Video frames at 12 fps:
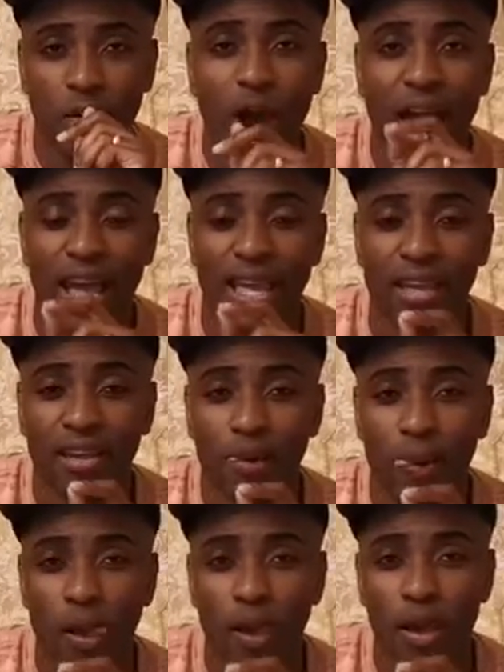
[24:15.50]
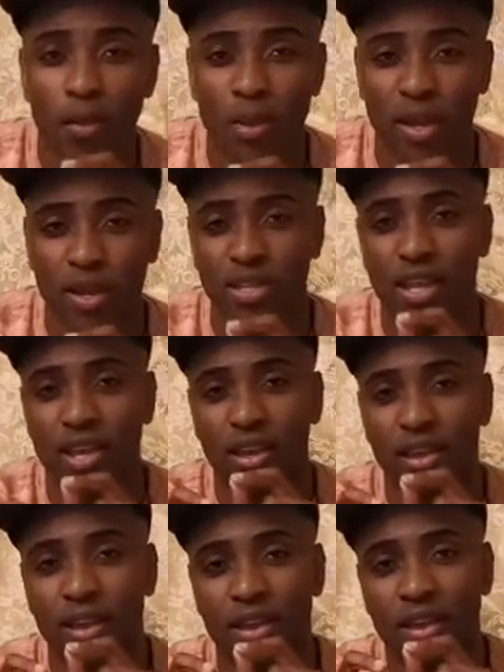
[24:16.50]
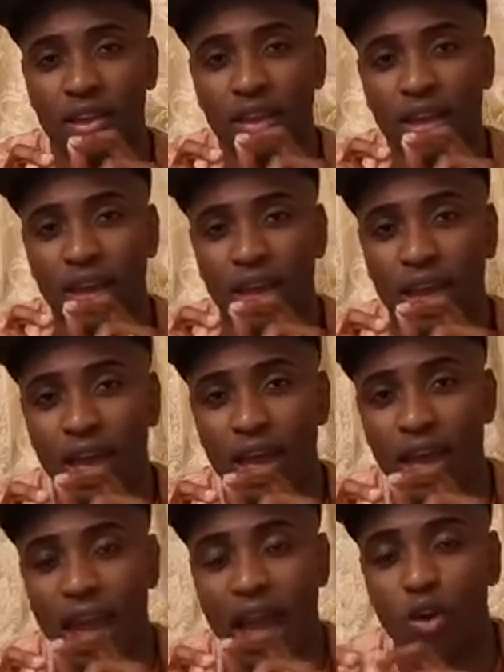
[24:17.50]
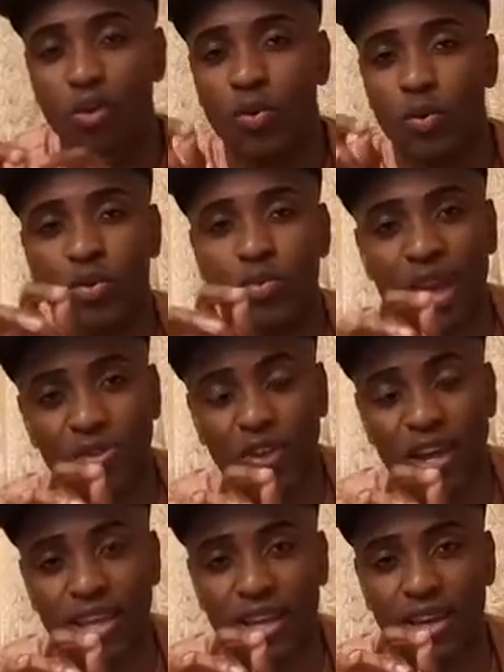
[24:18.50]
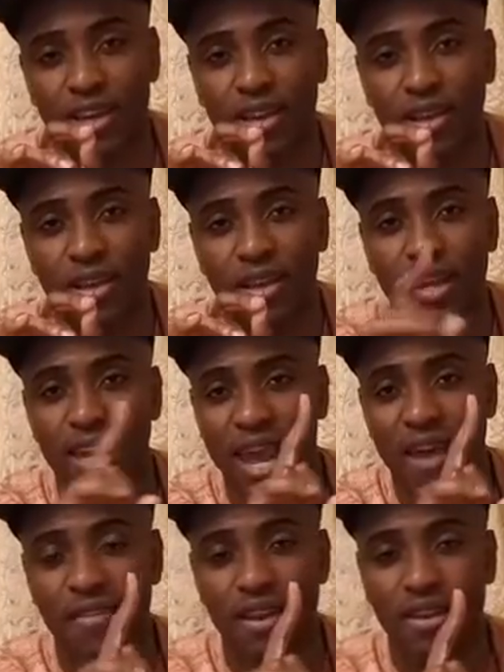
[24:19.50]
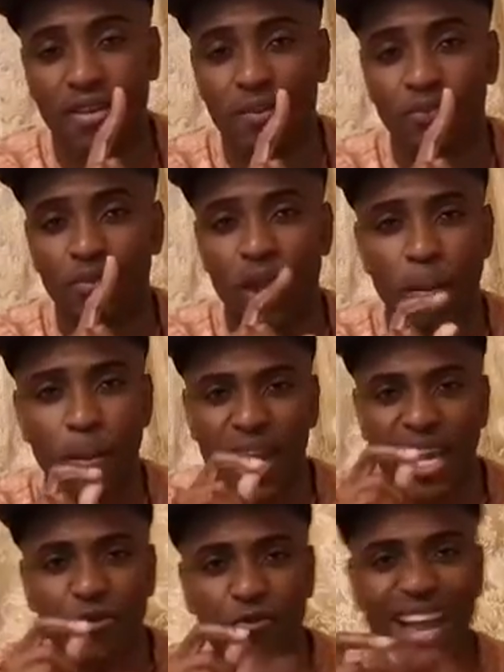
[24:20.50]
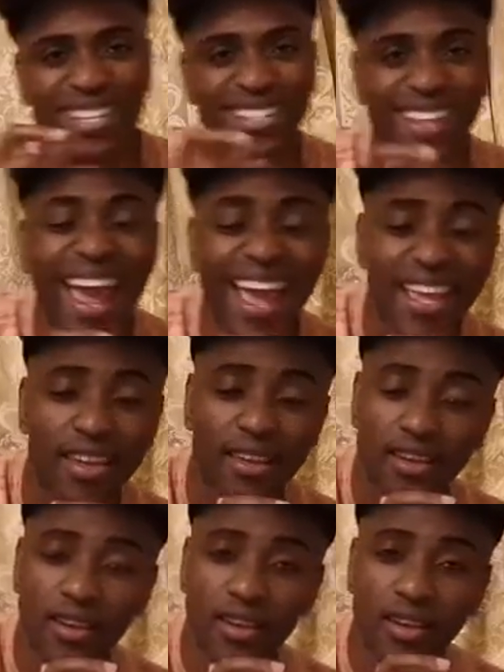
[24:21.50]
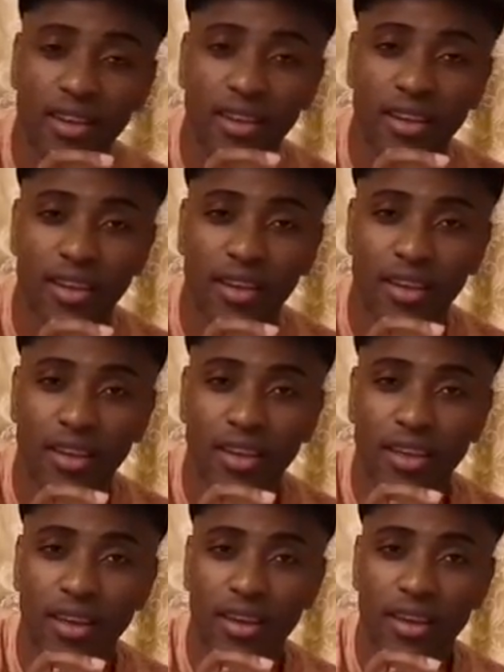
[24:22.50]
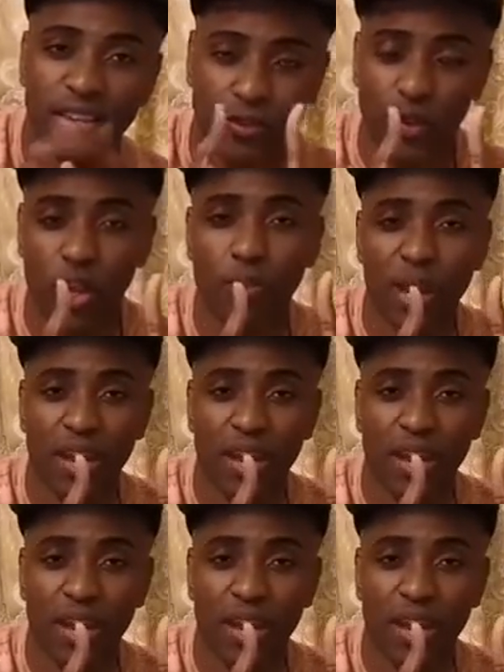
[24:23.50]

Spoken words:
Why? Because I will be with my Father in heaven. But if I stay, it's for your